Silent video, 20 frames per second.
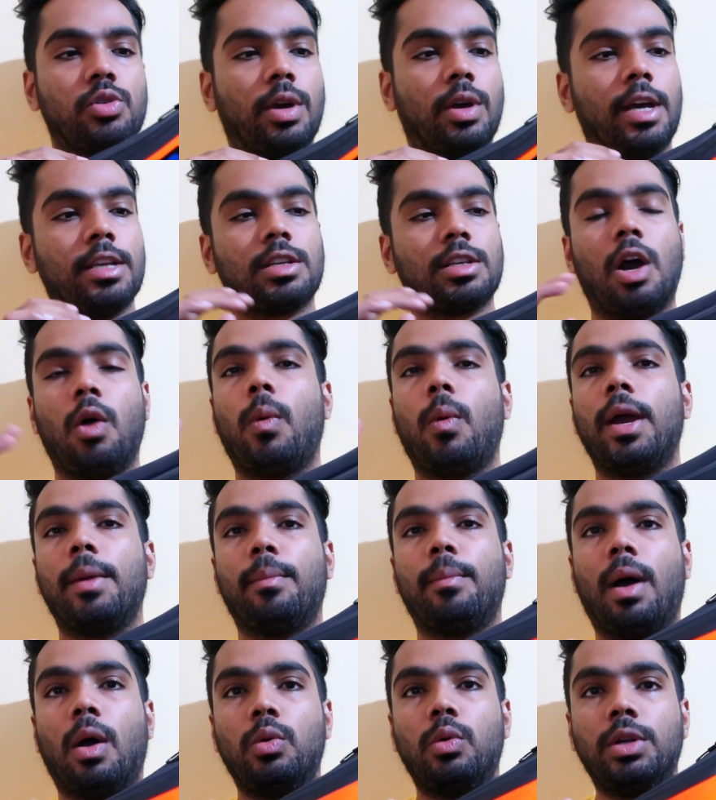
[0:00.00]
you guys how I
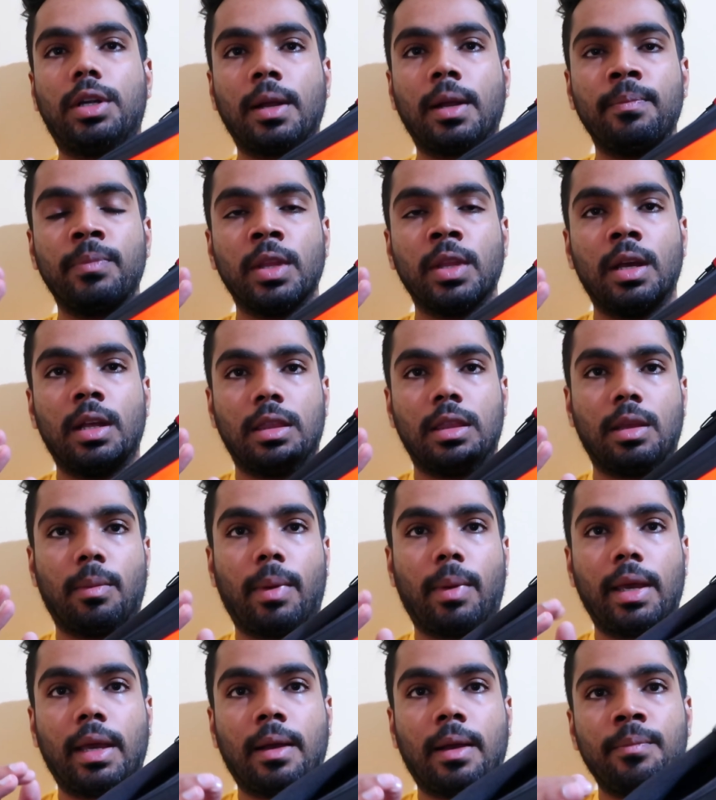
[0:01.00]
mount the
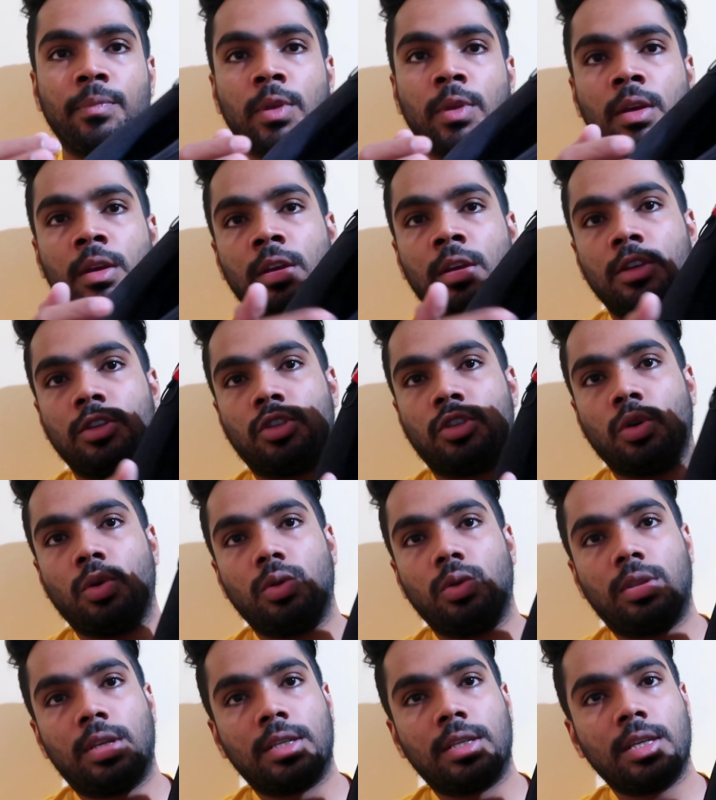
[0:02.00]
mic. So
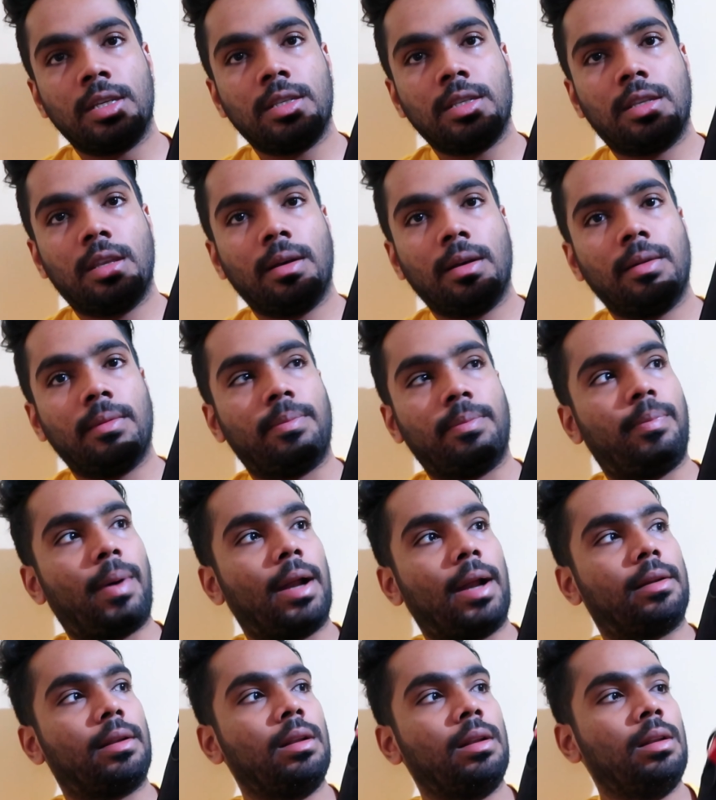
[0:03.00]
this is the
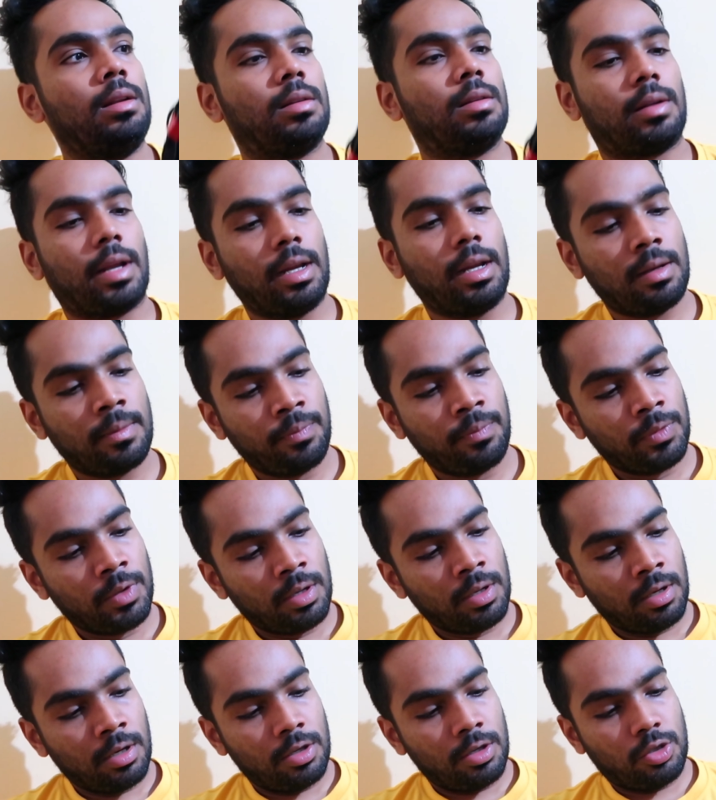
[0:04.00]
pattern, right?
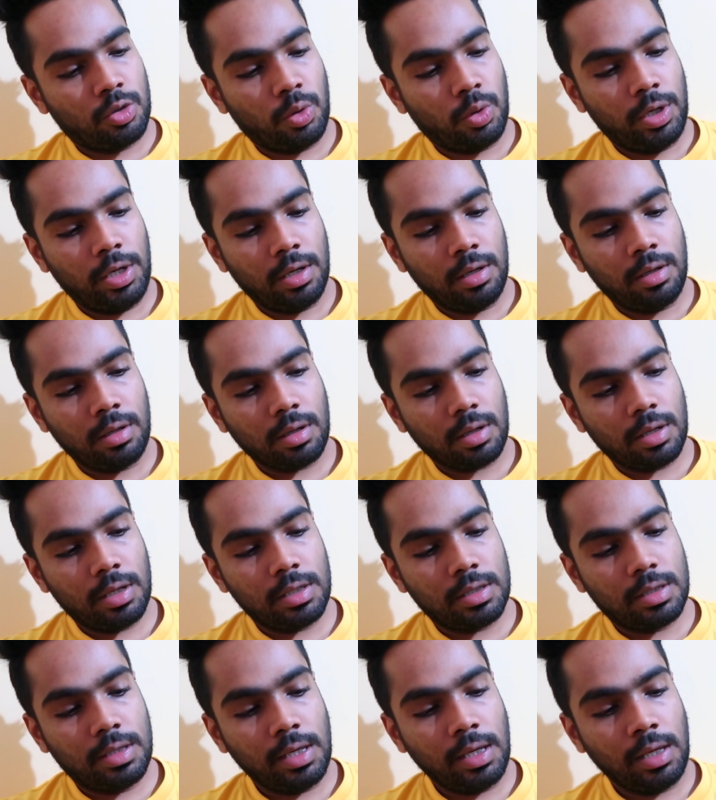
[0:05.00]
So here
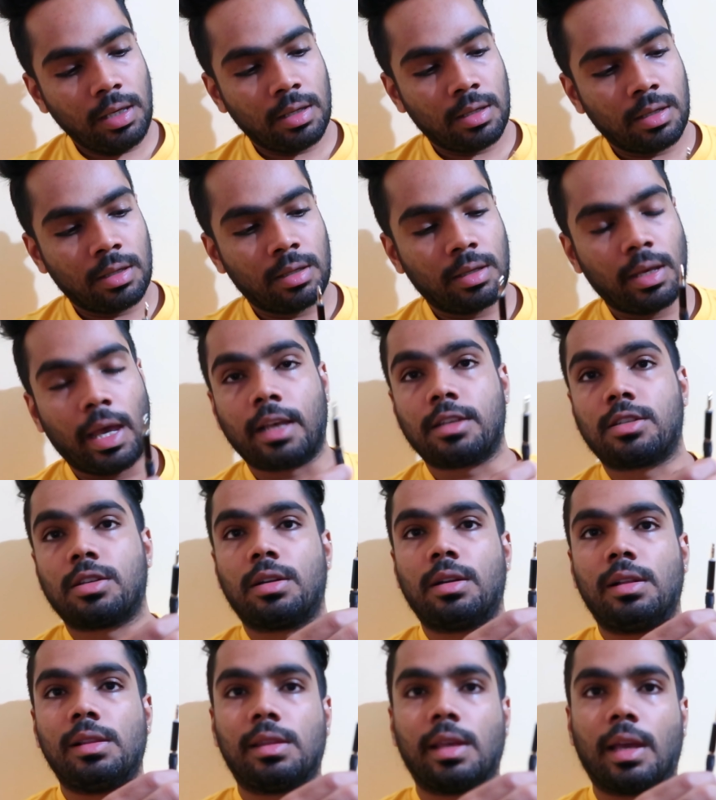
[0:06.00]
is the
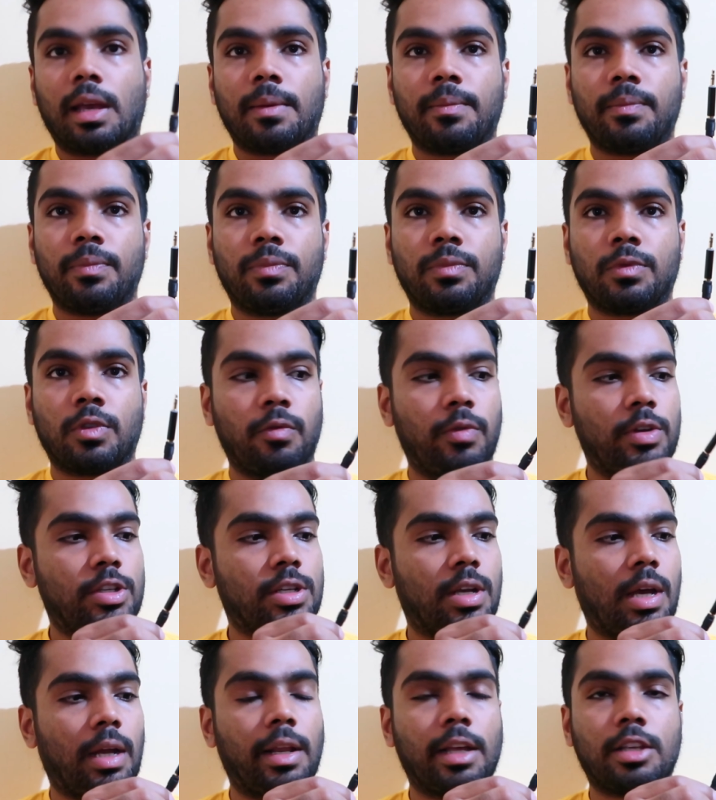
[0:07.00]
external thing
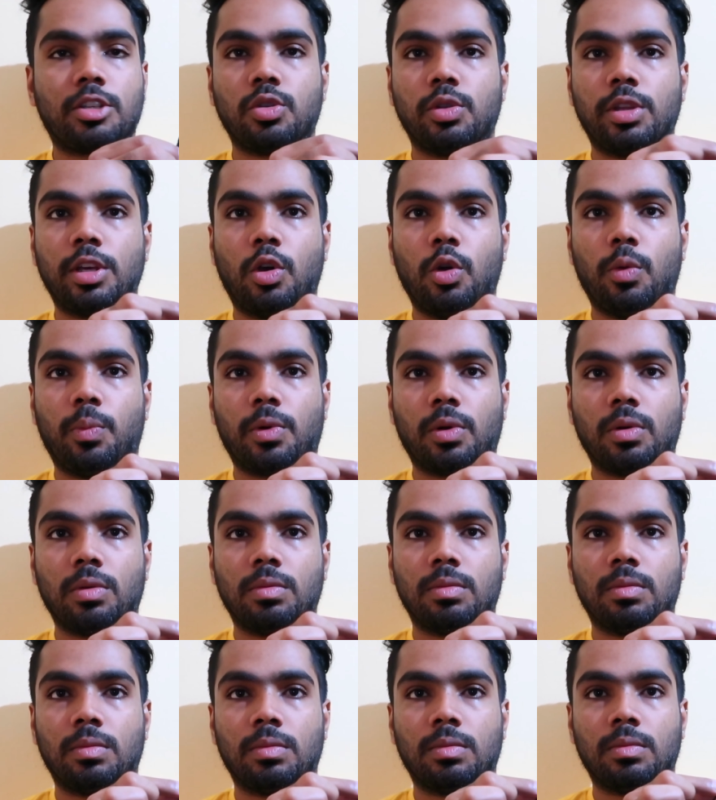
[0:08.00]
which connects to the GoPro,
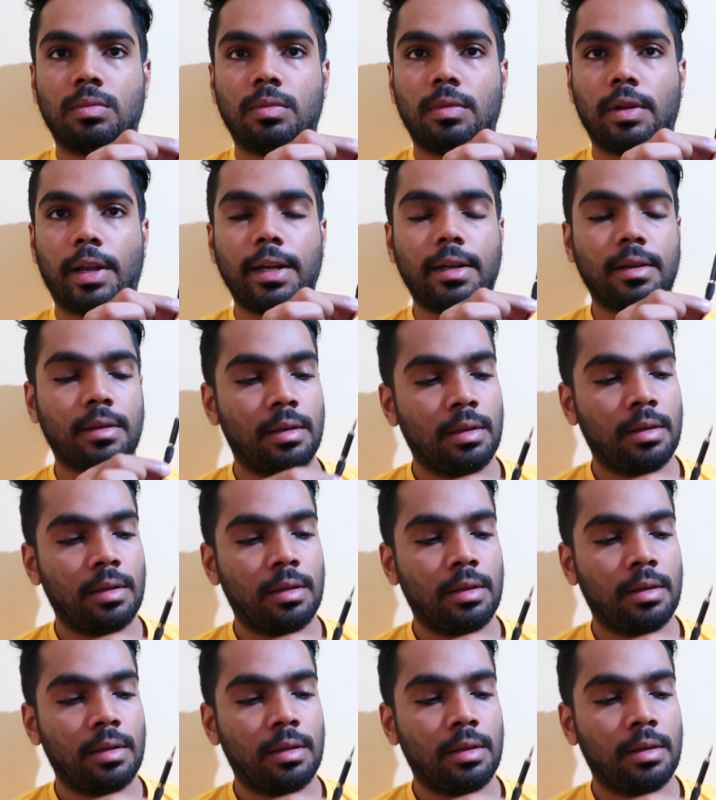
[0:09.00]
right?